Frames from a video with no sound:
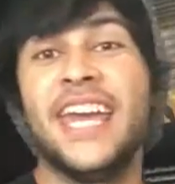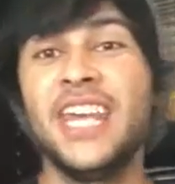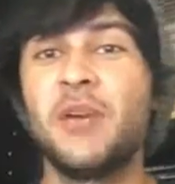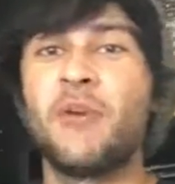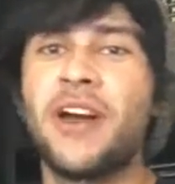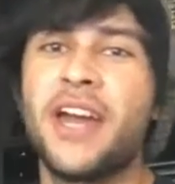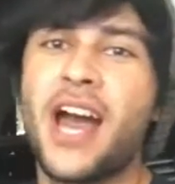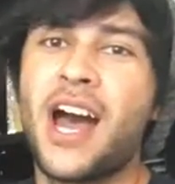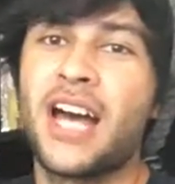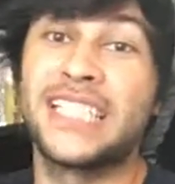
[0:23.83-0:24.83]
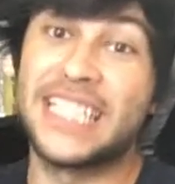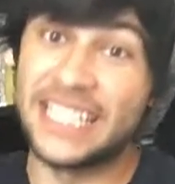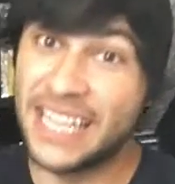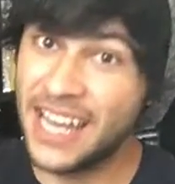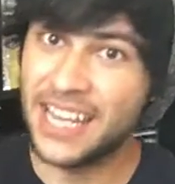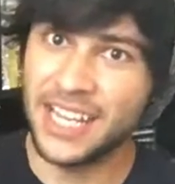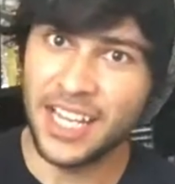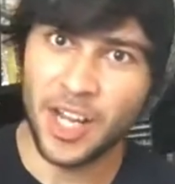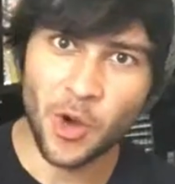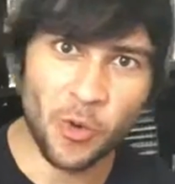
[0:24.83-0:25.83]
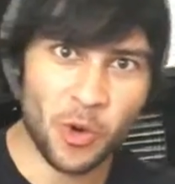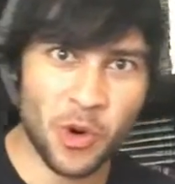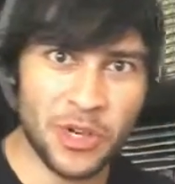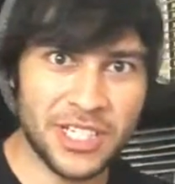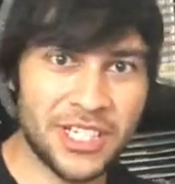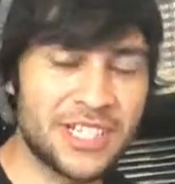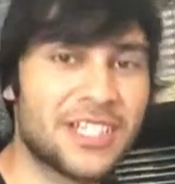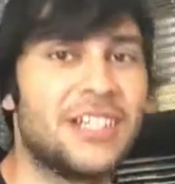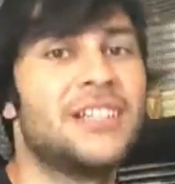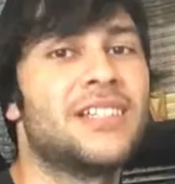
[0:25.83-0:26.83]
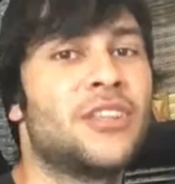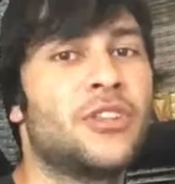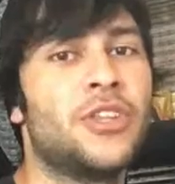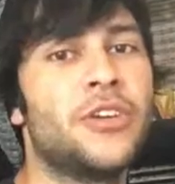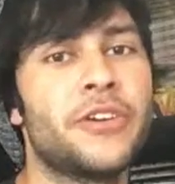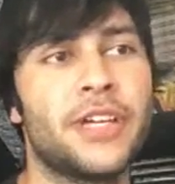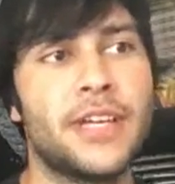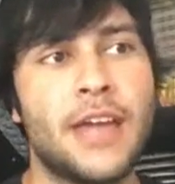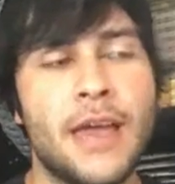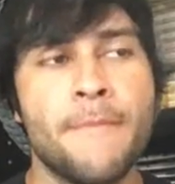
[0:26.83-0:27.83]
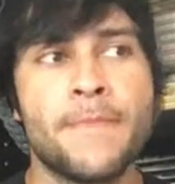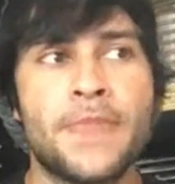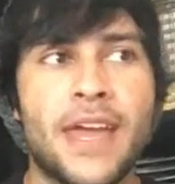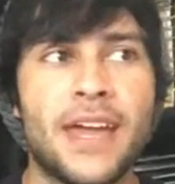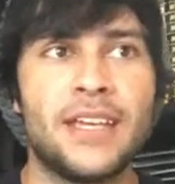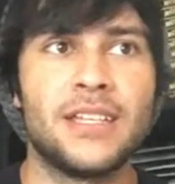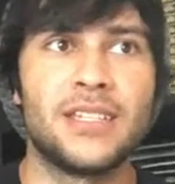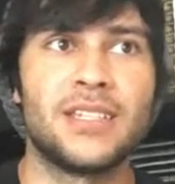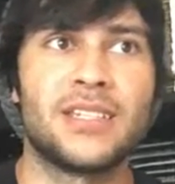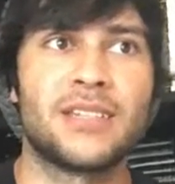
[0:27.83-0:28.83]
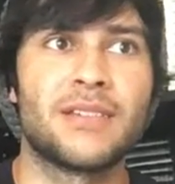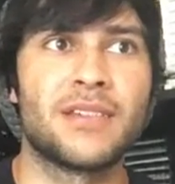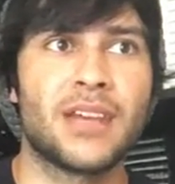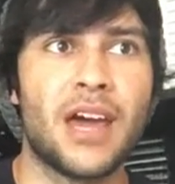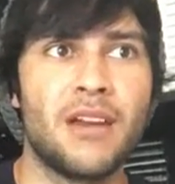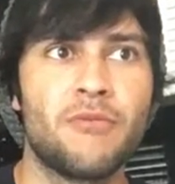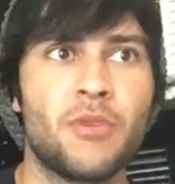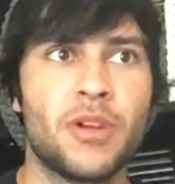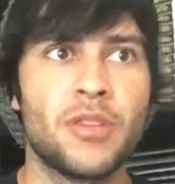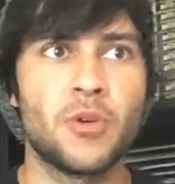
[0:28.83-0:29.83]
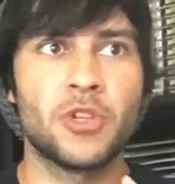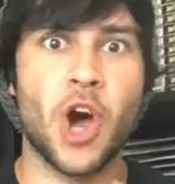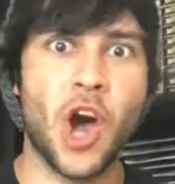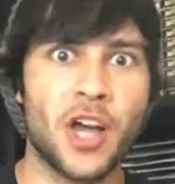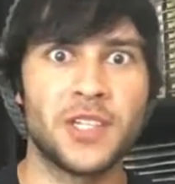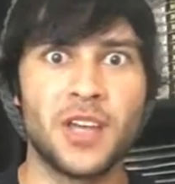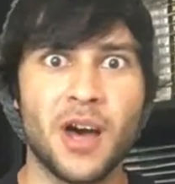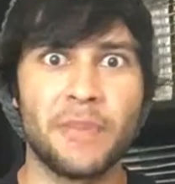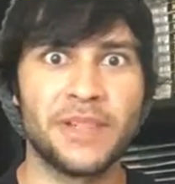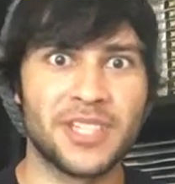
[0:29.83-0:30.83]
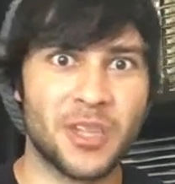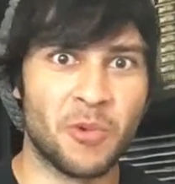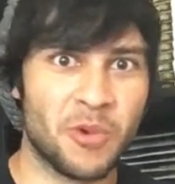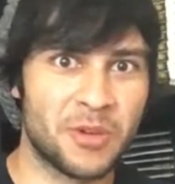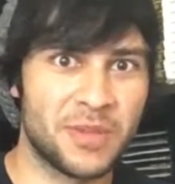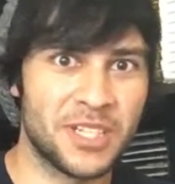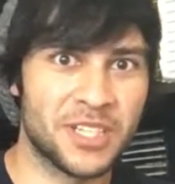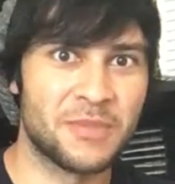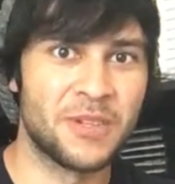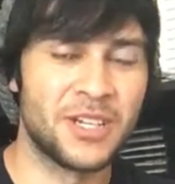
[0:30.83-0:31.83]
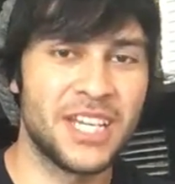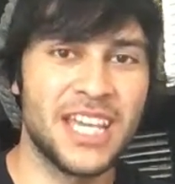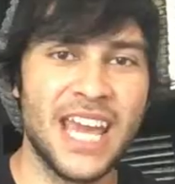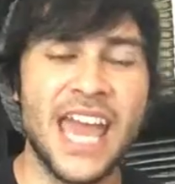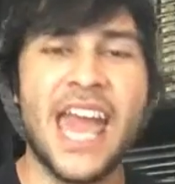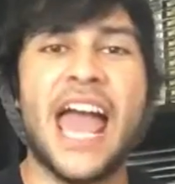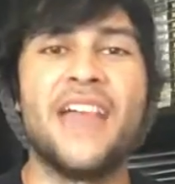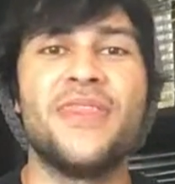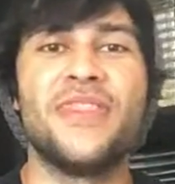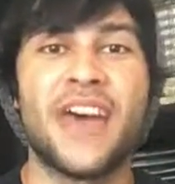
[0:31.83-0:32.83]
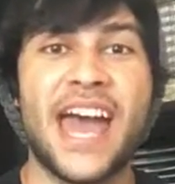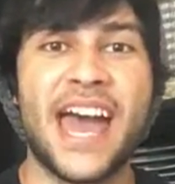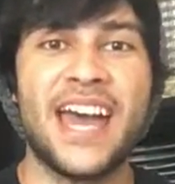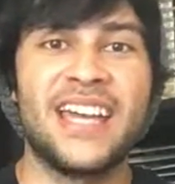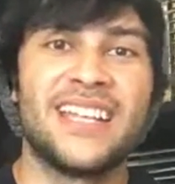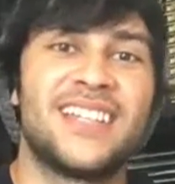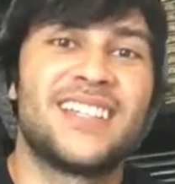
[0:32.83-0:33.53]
Anyway, today we're going to discuss a theory that is kind of one of those hot topics in the One Piece community, and that